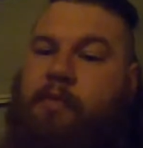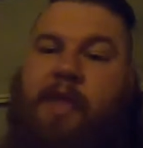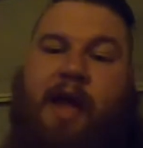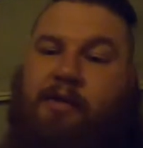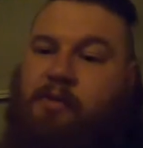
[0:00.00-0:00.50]

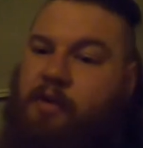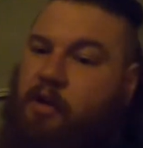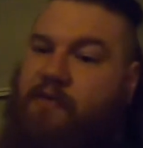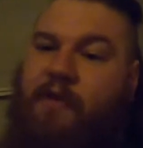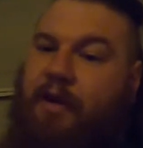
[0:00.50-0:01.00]
That
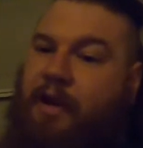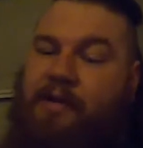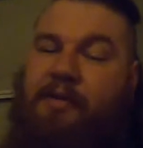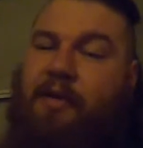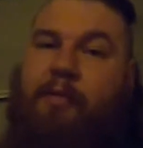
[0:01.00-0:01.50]
could very
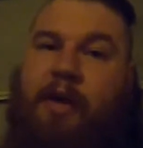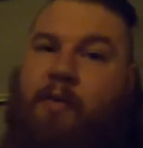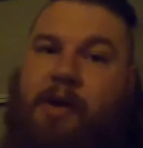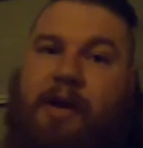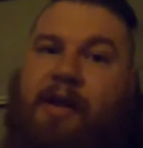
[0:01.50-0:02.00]
easily be
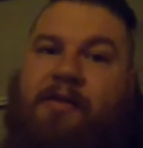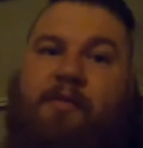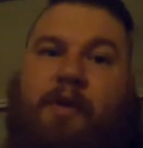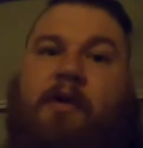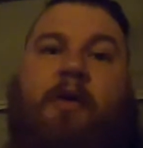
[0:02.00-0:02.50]
what it is.
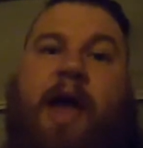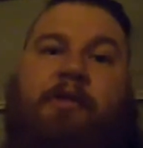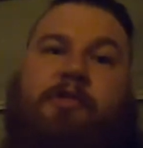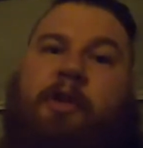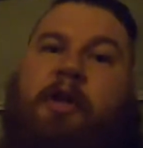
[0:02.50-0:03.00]
We don't
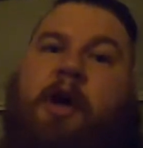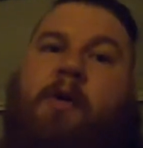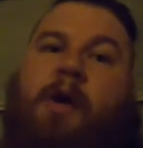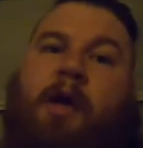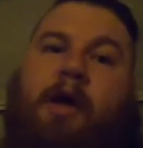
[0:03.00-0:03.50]
actually
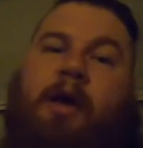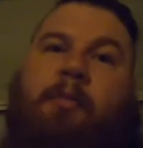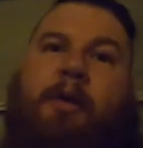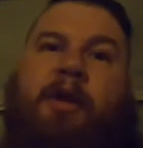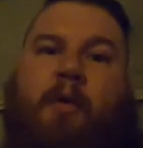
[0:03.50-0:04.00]
know.
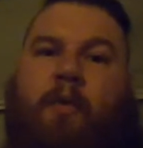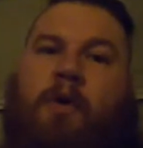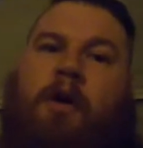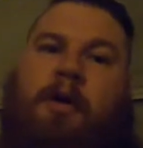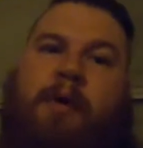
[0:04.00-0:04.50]
But I'm not
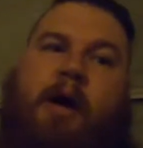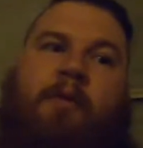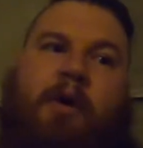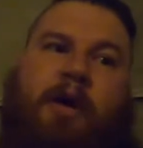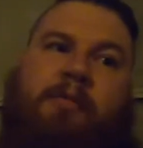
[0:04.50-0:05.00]
worried about
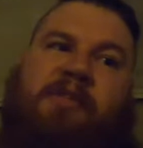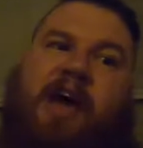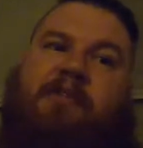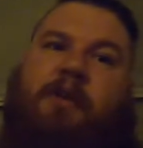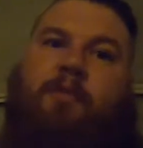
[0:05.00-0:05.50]
what comes
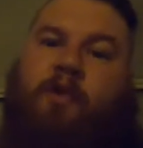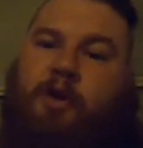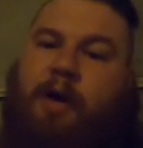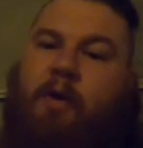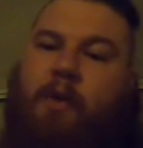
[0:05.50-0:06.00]
after. I'm worried
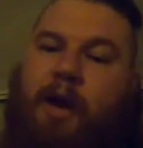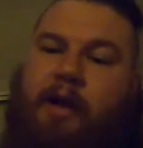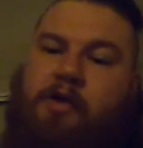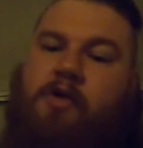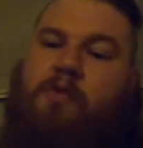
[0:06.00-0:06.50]
about what I
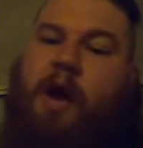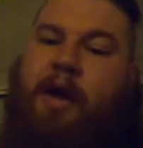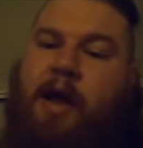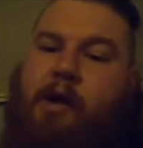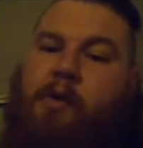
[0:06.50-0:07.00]
can do right
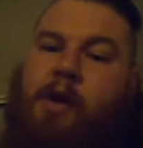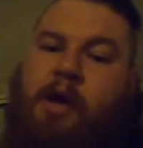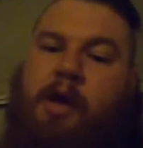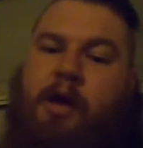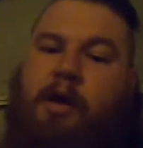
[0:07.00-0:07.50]
now.
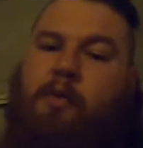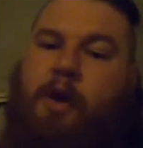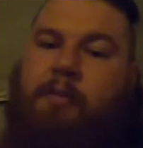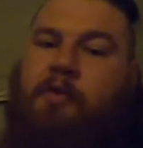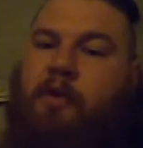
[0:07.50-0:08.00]
And what
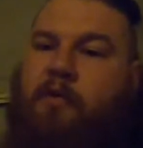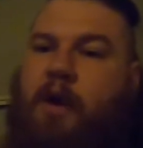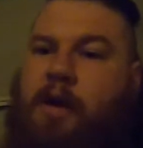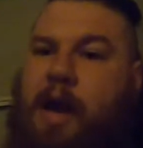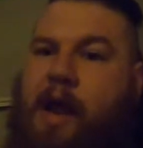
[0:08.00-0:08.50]
I'm doing
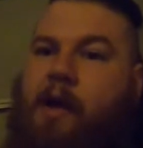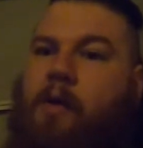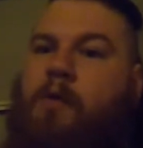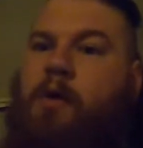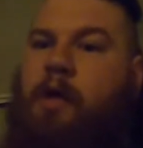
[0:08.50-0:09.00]
right
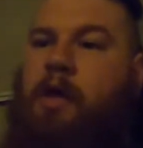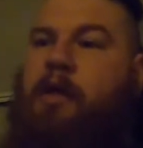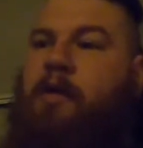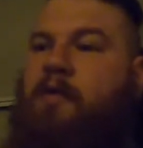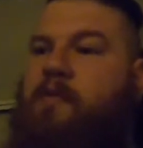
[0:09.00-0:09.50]
now
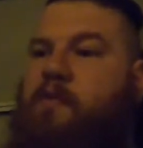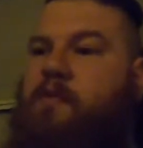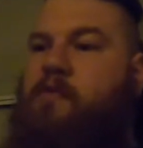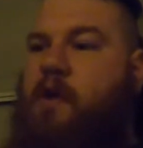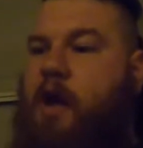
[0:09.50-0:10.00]
is
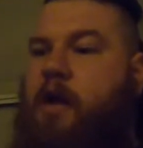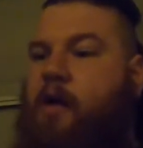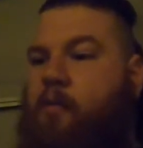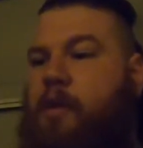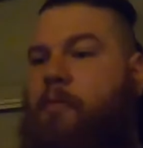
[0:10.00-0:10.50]
trying to
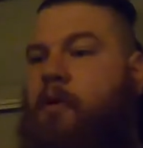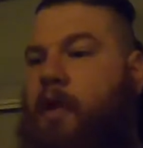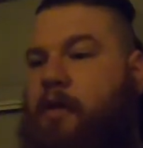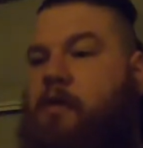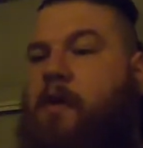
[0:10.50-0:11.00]
help people
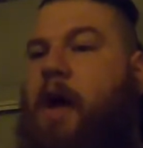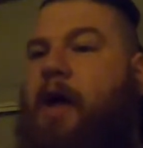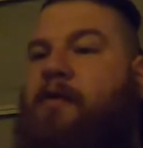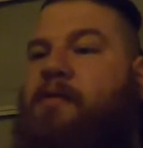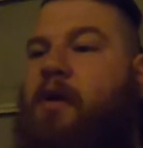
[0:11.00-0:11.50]
like you
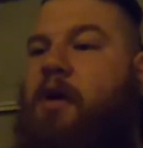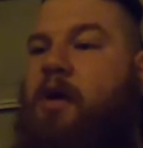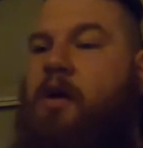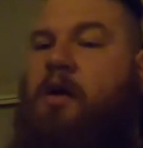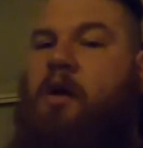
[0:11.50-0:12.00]
guys,
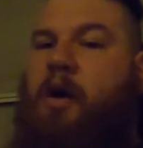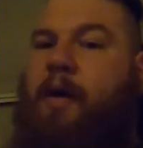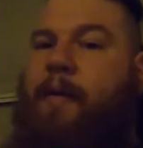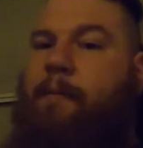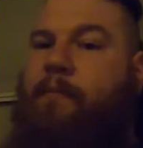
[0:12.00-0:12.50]

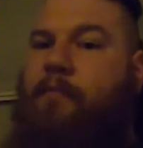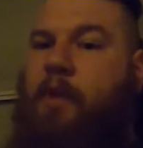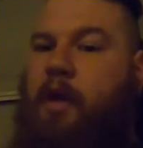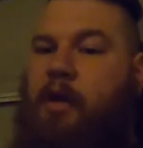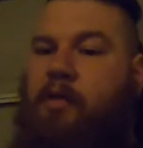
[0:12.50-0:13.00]

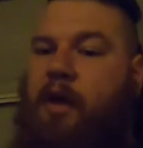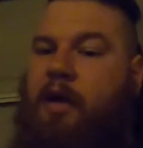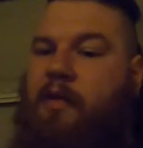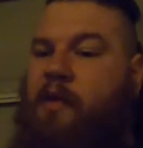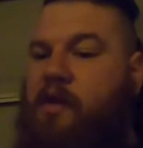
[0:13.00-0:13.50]
and
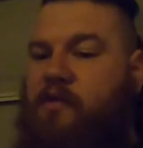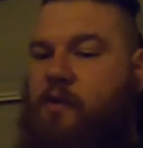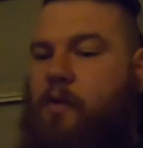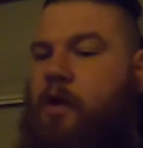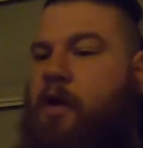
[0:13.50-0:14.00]
like in the
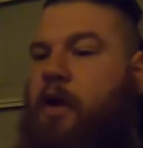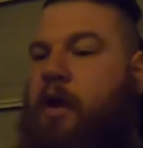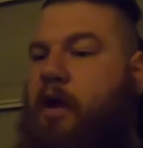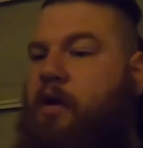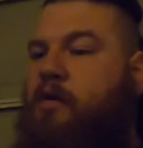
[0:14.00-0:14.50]
Discord
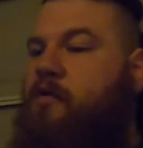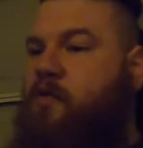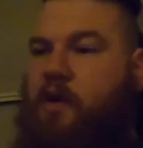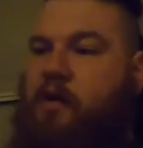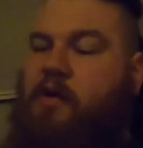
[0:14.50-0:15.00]
and
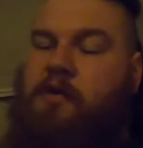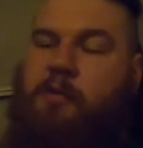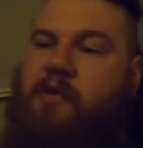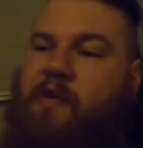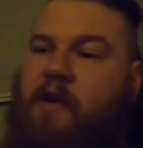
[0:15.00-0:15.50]
just on YouTube
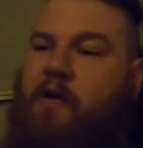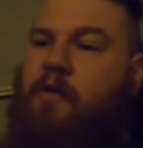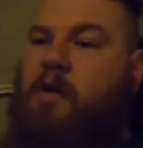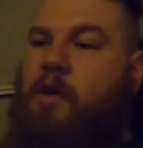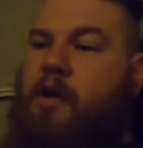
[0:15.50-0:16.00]
in general.